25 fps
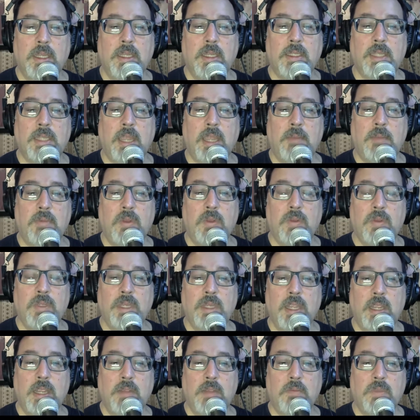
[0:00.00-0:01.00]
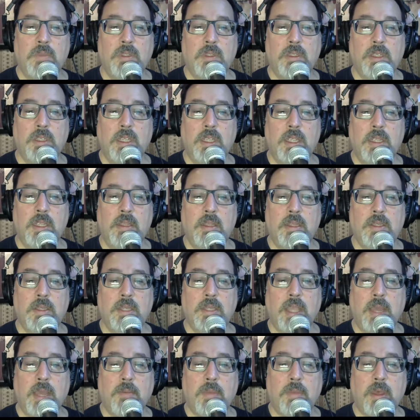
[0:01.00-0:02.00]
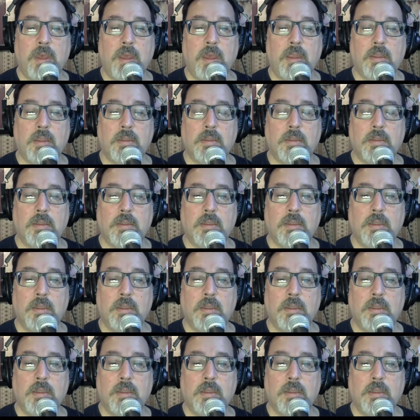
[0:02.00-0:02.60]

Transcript: type those names in the chat box,